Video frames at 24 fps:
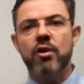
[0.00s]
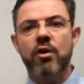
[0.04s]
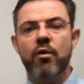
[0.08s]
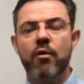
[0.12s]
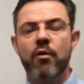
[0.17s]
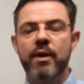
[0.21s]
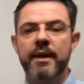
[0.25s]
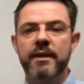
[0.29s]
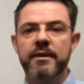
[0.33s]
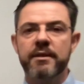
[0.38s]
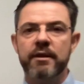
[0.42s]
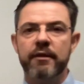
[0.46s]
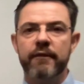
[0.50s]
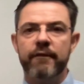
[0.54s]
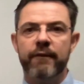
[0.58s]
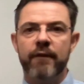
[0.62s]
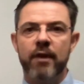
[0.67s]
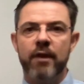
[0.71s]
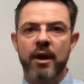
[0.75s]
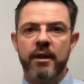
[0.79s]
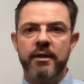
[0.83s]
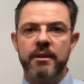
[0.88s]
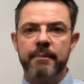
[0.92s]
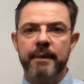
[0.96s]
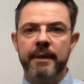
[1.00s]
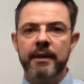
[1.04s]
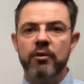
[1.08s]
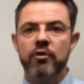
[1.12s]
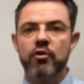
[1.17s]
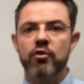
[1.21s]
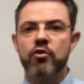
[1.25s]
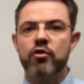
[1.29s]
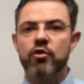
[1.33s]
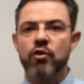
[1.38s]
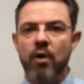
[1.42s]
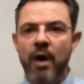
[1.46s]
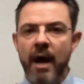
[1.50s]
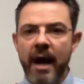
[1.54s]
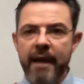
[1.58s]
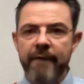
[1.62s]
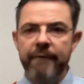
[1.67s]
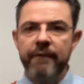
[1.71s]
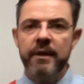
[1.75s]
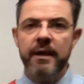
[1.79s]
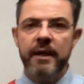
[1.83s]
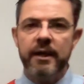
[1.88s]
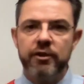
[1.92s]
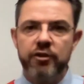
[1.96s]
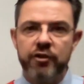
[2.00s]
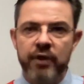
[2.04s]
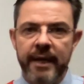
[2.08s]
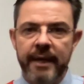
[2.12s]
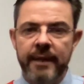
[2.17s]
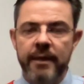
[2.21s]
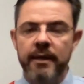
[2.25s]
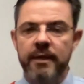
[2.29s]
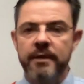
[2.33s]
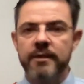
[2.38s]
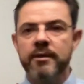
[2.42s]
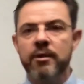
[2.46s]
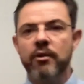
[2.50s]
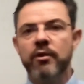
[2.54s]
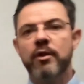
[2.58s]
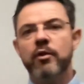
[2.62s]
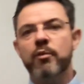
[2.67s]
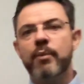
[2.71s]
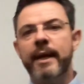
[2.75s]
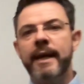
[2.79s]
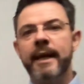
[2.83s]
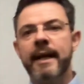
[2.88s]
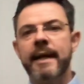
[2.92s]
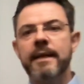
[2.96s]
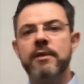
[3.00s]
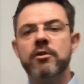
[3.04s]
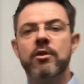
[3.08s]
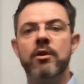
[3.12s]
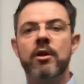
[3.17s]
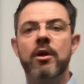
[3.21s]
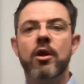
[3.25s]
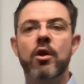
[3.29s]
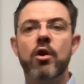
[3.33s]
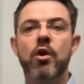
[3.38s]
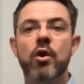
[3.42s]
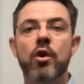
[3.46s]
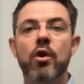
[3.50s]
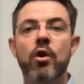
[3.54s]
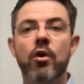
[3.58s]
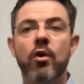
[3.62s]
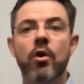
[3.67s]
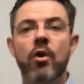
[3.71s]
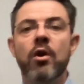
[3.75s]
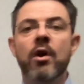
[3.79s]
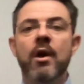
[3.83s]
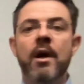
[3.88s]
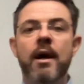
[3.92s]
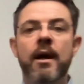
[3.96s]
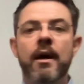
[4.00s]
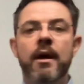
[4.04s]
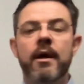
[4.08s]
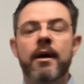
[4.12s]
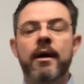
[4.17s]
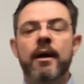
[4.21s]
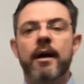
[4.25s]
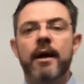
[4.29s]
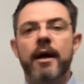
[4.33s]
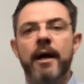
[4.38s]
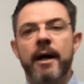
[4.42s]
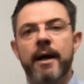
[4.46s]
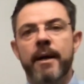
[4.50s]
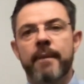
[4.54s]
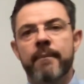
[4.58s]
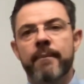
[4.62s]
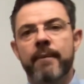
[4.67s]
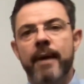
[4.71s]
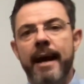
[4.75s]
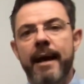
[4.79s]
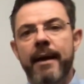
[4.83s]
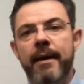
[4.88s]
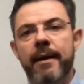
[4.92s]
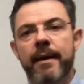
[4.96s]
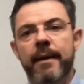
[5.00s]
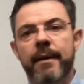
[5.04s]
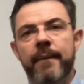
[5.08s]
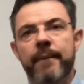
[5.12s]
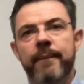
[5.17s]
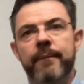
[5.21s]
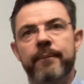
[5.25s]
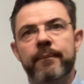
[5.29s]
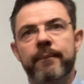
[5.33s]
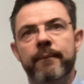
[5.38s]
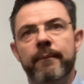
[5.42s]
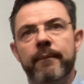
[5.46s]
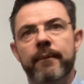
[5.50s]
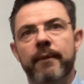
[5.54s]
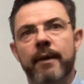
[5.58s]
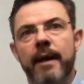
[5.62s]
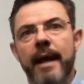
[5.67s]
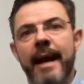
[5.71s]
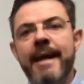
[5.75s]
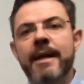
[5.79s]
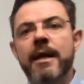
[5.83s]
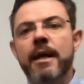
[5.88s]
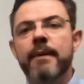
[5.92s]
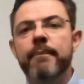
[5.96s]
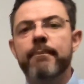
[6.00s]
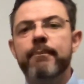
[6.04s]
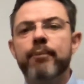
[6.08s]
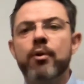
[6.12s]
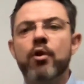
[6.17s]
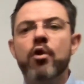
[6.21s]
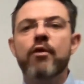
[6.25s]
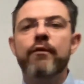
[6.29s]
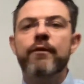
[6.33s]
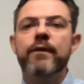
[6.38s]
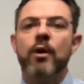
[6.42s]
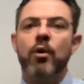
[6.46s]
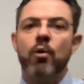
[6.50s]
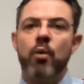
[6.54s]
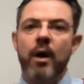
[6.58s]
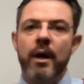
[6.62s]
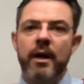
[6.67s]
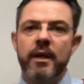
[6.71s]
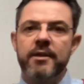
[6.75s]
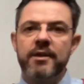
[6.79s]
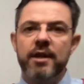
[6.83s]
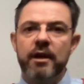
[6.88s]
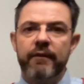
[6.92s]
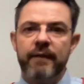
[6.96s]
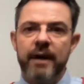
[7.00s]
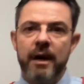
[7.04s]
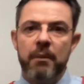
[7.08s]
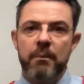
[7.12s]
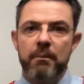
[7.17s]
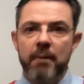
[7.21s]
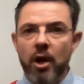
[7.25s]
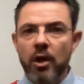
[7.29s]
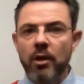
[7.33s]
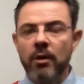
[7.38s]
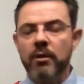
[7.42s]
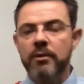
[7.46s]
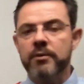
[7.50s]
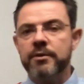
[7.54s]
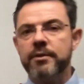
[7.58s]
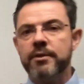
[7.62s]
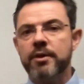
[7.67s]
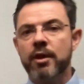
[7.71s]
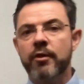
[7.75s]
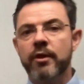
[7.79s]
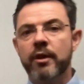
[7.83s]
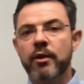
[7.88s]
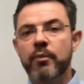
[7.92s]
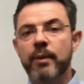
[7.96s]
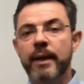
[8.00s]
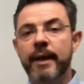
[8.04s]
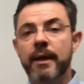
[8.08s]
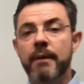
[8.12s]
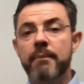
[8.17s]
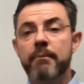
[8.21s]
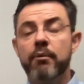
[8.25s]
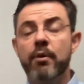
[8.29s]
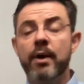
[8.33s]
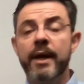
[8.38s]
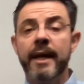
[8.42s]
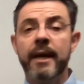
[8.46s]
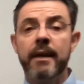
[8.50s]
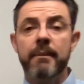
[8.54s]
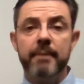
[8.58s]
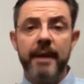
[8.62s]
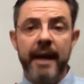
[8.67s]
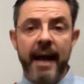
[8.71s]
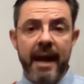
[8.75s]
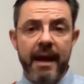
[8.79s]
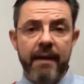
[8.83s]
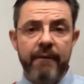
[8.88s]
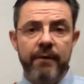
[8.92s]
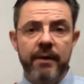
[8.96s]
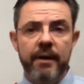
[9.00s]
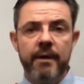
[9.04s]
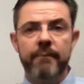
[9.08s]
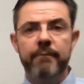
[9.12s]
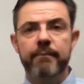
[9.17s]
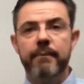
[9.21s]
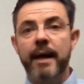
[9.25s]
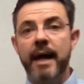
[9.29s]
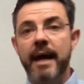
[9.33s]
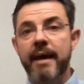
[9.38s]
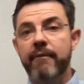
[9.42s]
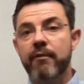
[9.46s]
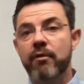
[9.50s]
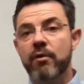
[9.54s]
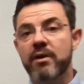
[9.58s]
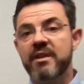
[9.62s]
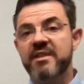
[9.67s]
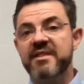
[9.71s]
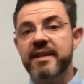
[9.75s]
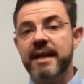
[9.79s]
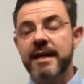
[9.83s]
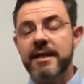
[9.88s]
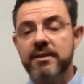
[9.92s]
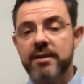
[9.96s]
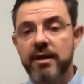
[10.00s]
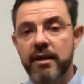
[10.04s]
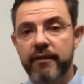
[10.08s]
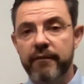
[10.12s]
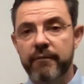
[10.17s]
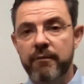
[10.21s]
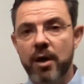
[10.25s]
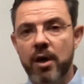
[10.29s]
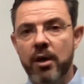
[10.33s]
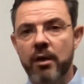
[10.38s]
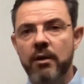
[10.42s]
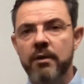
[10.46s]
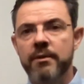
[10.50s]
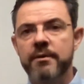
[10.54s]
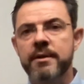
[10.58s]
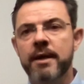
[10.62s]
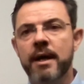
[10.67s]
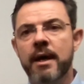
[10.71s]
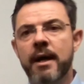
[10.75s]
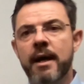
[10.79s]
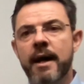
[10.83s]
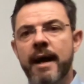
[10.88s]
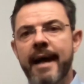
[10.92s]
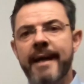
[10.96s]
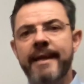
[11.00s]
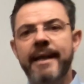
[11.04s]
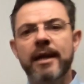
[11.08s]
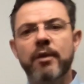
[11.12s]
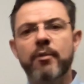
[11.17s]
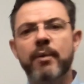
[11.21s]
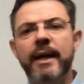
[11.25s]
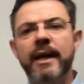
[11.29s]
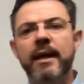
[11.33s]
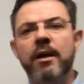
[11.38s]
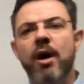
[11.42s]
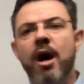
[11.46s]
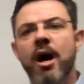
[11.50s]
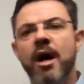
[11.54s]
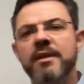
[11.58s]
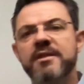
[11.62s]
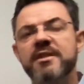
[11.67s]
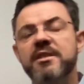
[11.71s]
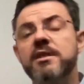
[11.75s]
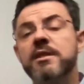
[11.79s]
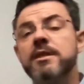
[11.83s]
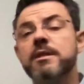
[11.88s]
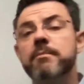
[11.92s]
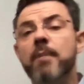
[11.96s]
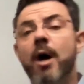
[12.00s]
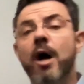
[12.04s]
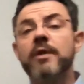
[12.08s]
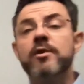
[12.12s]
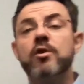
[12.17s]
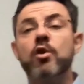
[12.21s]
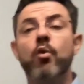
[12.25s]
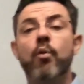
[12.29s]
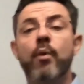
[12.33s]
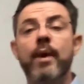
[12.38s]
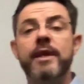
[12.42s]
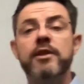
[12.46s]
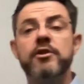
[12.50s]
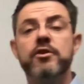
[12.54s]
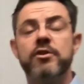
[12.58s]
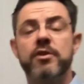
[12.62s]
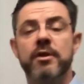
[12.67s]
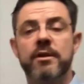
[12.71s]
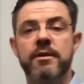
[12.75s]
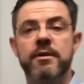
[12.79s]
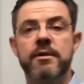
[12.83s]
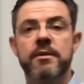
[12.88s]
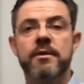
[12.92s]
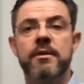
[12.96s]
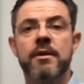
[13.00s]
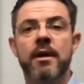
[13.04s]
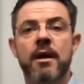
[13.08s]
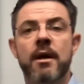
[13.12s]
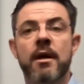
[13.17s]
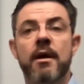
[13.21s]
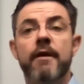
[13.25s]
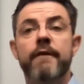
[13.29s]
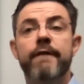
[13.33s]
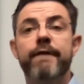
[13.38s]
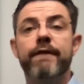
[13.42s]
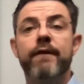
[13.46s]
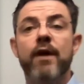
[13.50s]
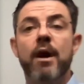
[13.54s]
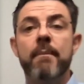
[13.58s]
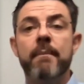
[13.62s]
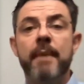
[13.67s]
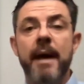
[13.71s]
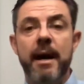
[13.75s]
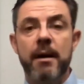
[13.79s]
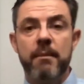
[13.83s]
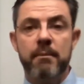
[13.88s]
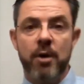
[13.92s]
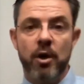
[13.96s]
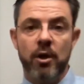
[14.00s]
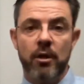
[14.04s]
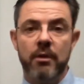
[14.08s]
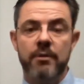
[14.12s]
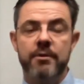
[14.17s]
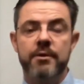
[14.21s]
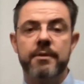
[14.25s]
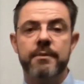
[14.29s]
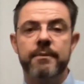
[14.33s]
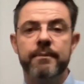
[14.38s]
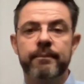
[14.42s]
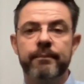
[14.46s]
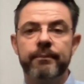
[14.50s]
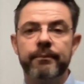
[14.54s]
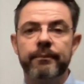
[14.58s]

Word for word: career so far has been to drive an agenda so that we can actually look um, and improve the quality of our models so that we can bring in behavior, behaviorally sensitive models, and that we can ask smarter questions from our models.